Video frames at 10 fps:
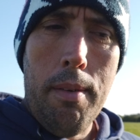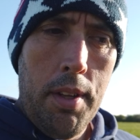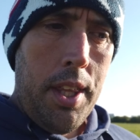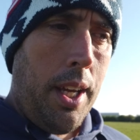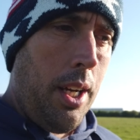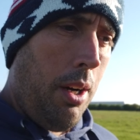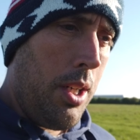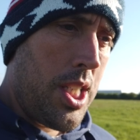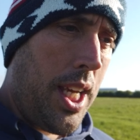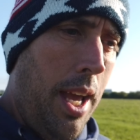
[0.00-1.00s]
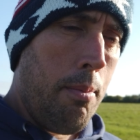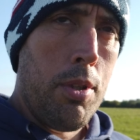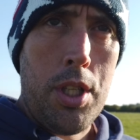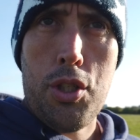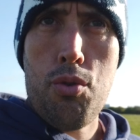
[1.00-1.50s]
the other thing that I was getting
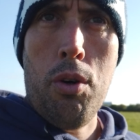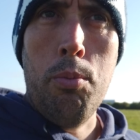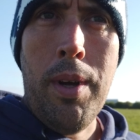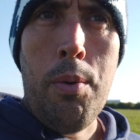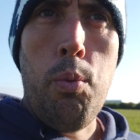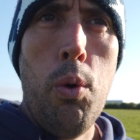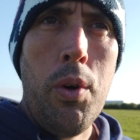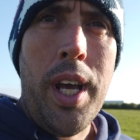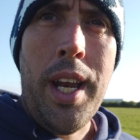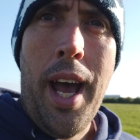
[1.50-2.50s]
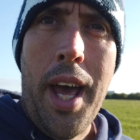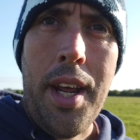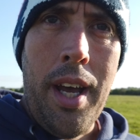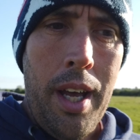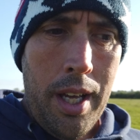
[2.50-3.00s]
was a strong wind warning and
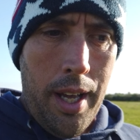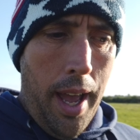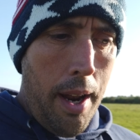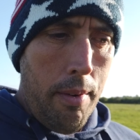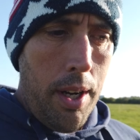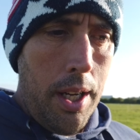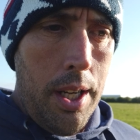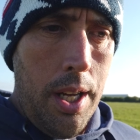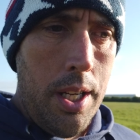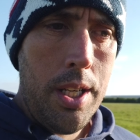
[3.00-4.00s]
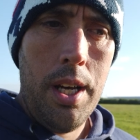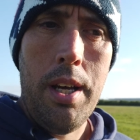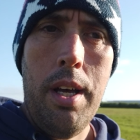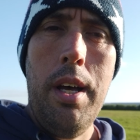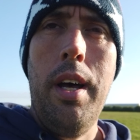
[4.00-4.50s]
a error,
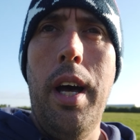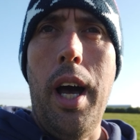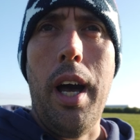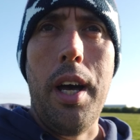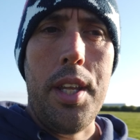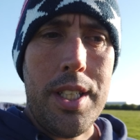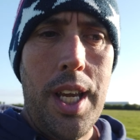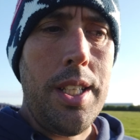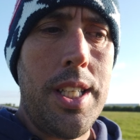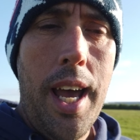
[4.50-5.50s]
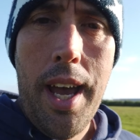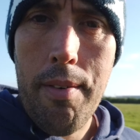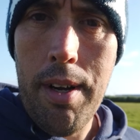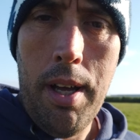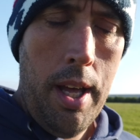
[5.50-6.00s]
the sensor
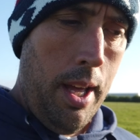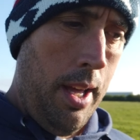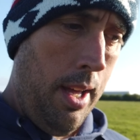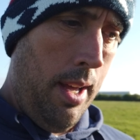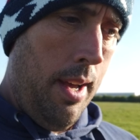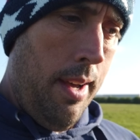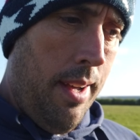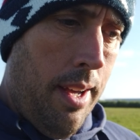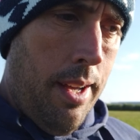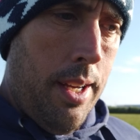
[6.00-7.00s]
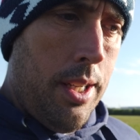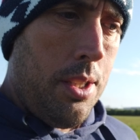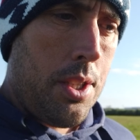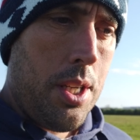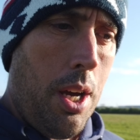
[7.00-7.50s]
error.
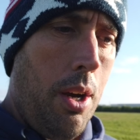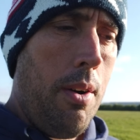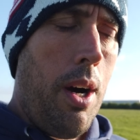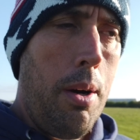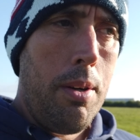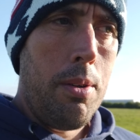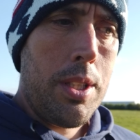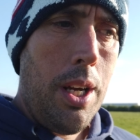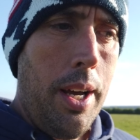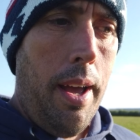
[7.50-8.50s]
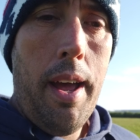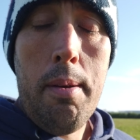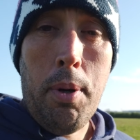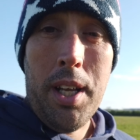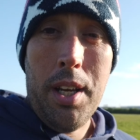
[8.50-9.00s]
So I was like,
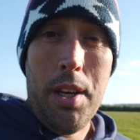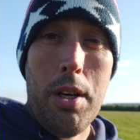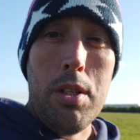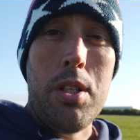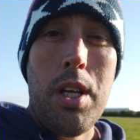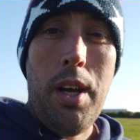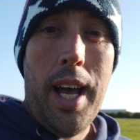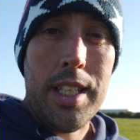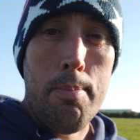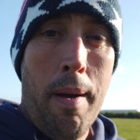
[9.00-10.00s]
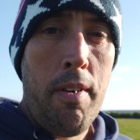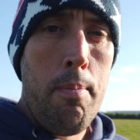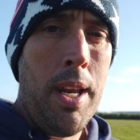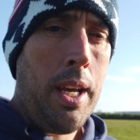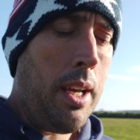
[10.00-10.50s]
anybody that knows has a Mavic
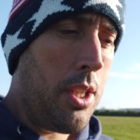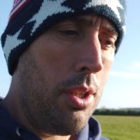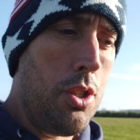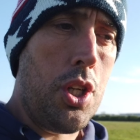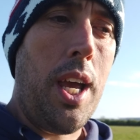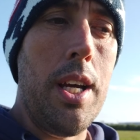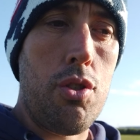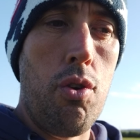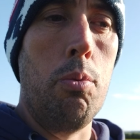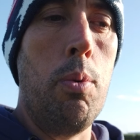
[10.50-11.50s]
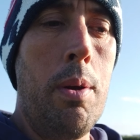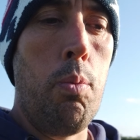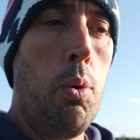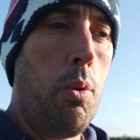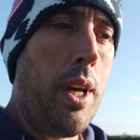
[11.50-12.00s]
Mini, as soon as you get a strong
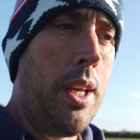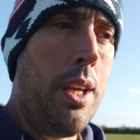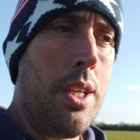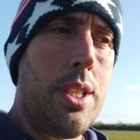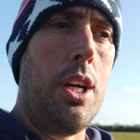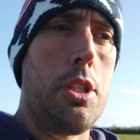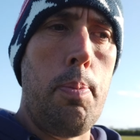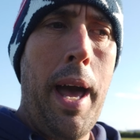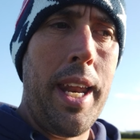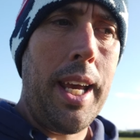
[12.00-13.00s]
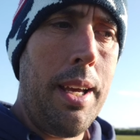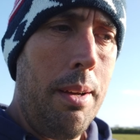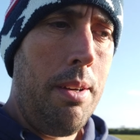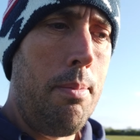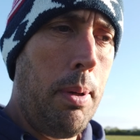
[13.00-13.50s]
wind warning, you start to panic,
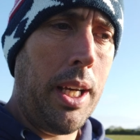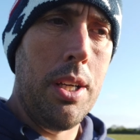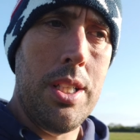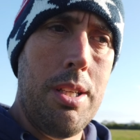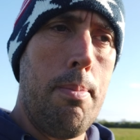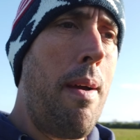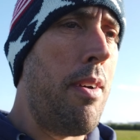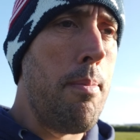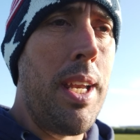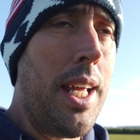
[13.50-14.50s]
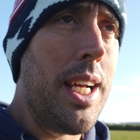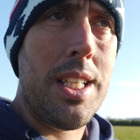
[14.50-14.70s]
because the Mavic Mini,